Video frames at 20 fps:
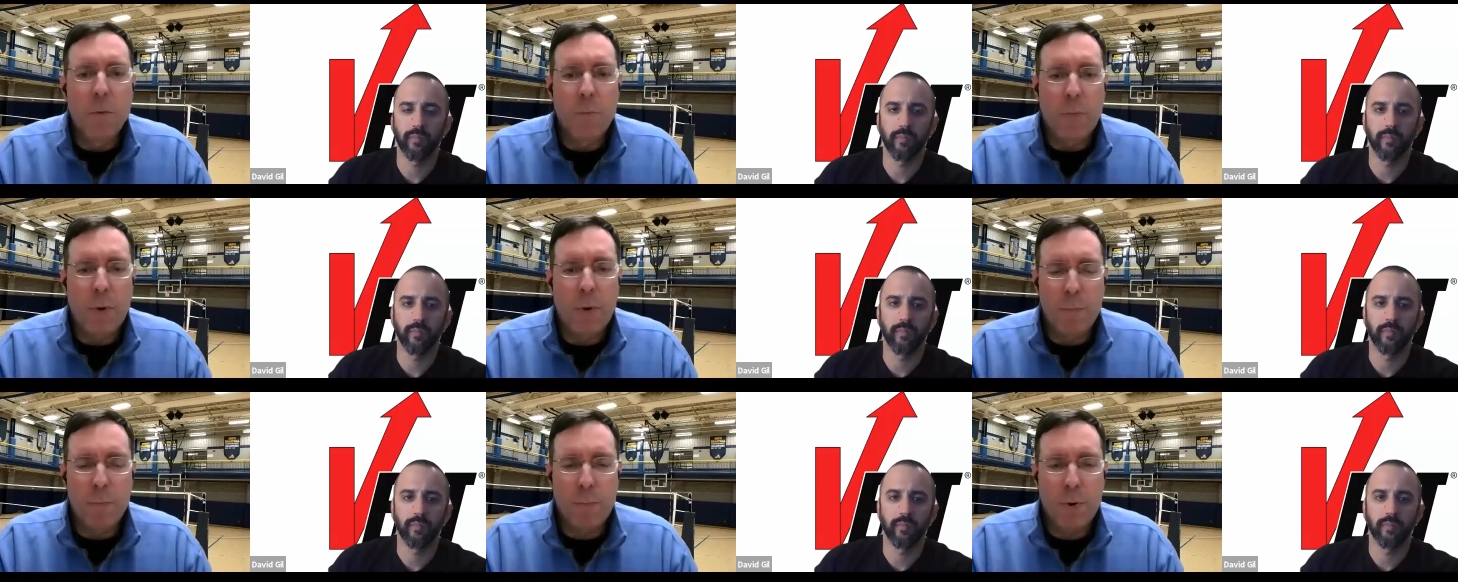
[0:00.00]

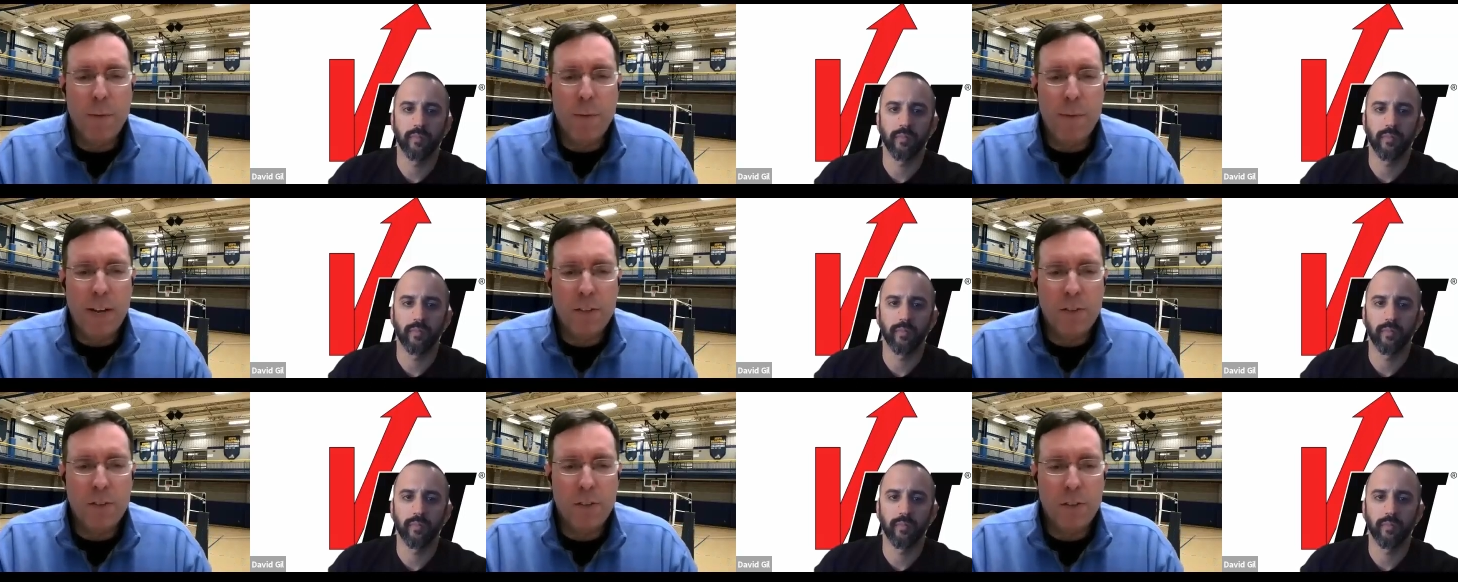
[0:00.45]
Speaker 1: But in
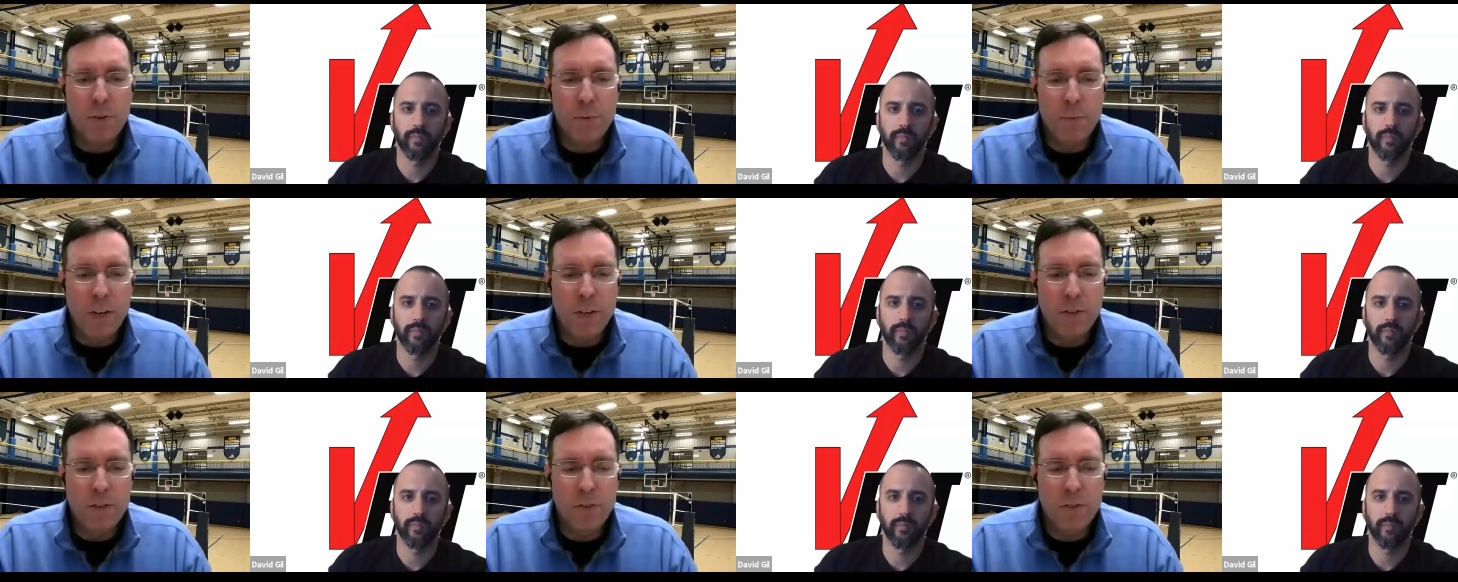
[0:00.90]
pre-match
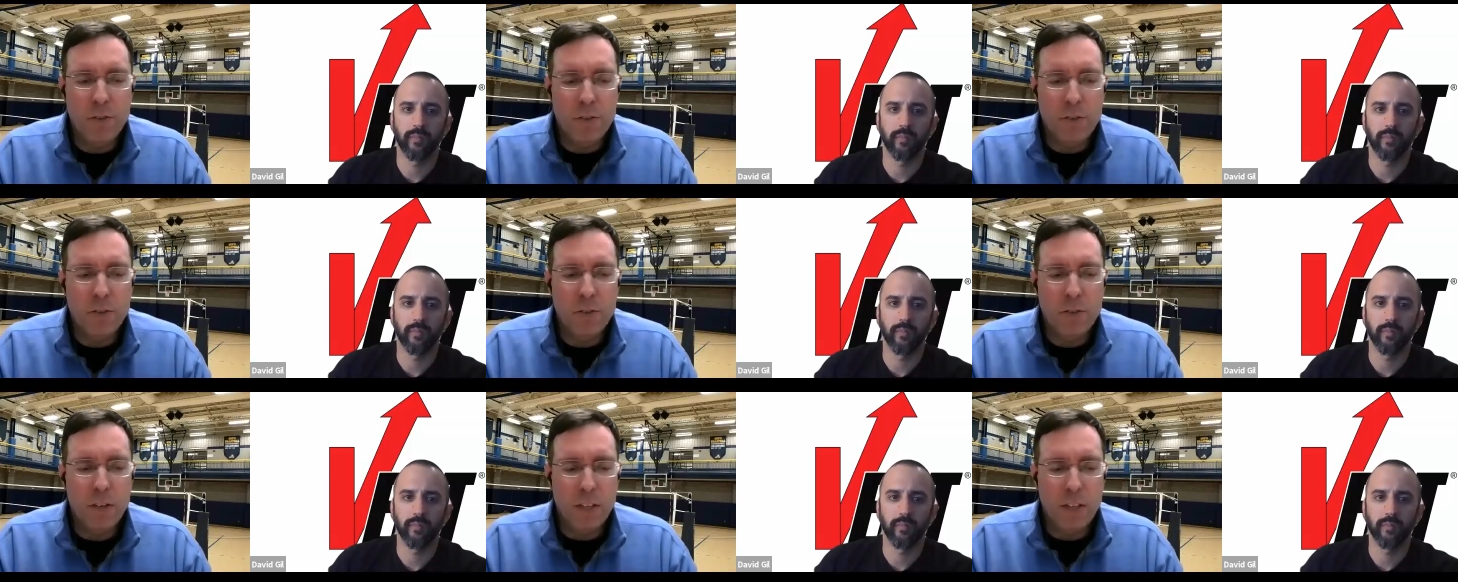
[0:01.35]

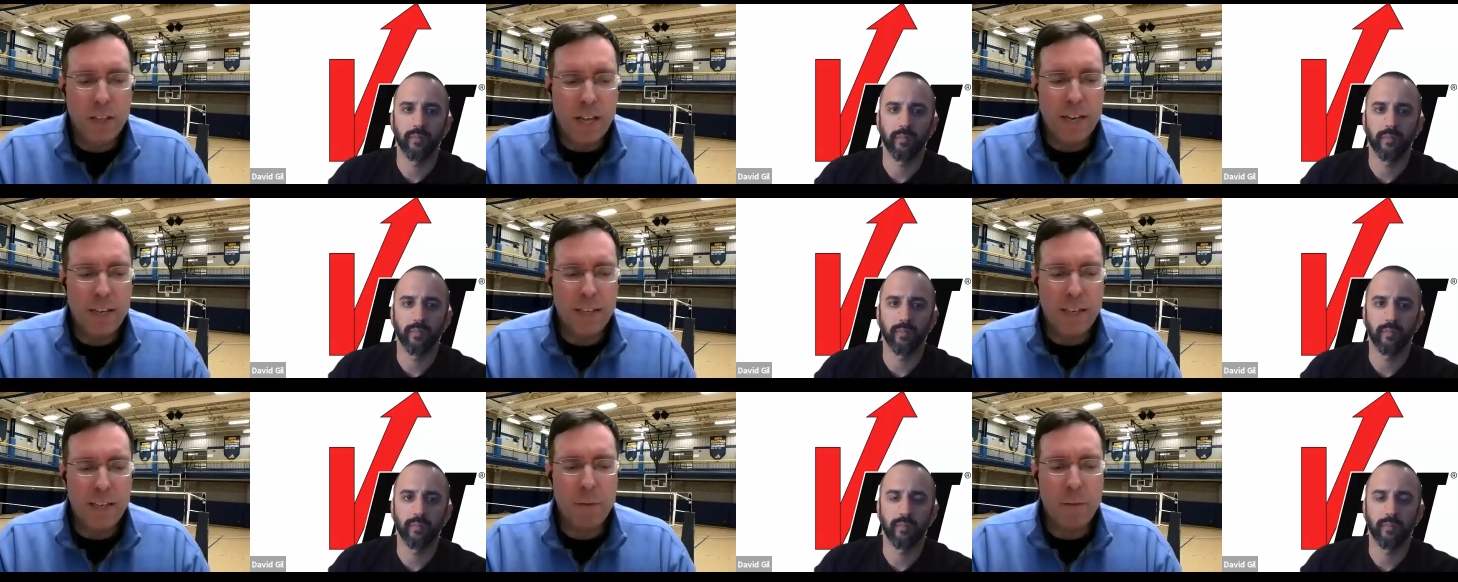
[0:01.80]
situations, a
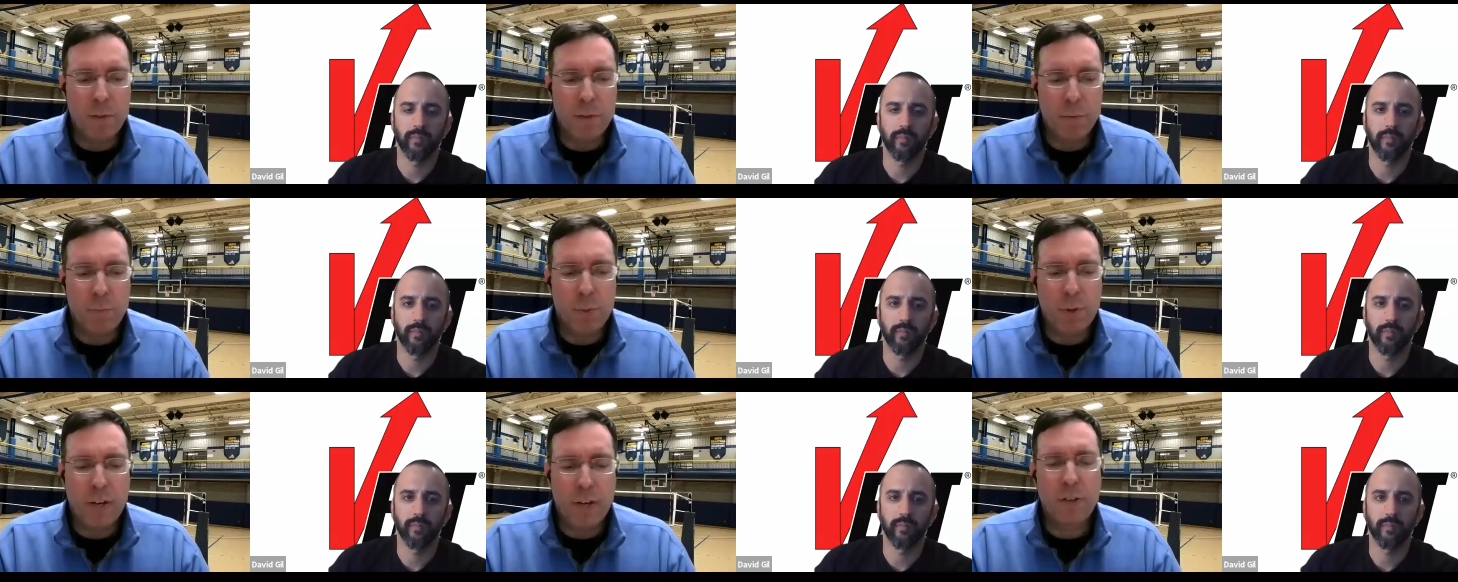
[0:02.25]
lot of times the
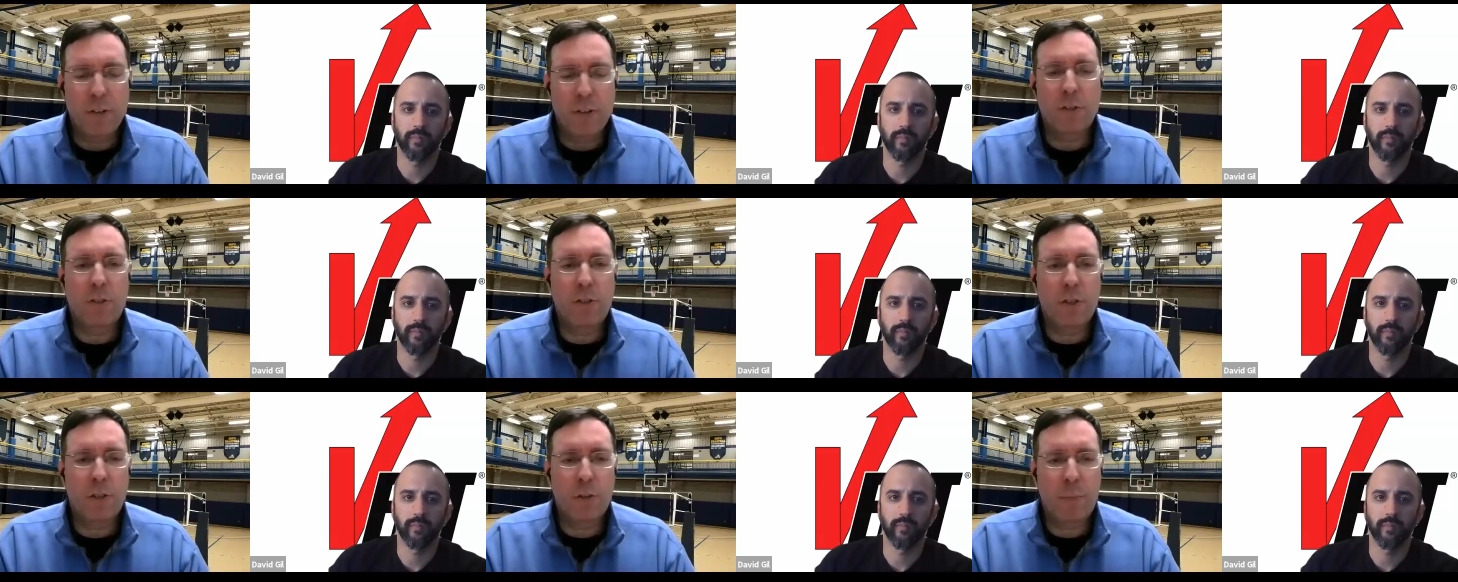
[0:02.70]
players
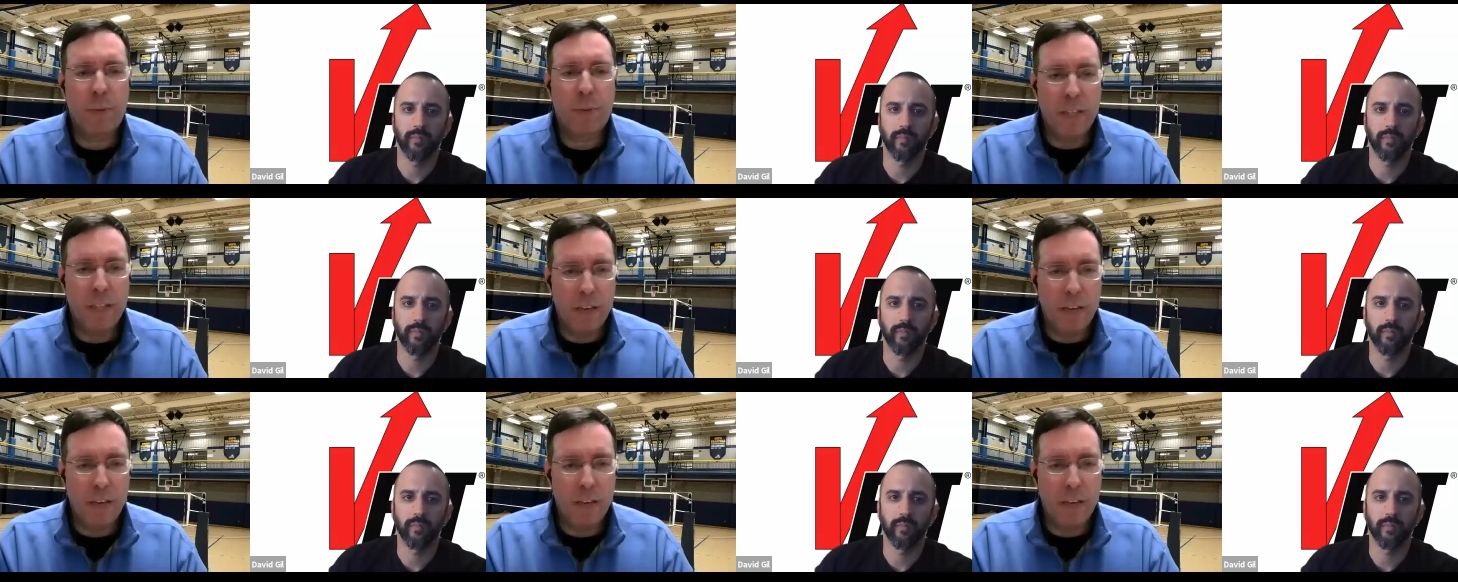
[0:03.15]
will just be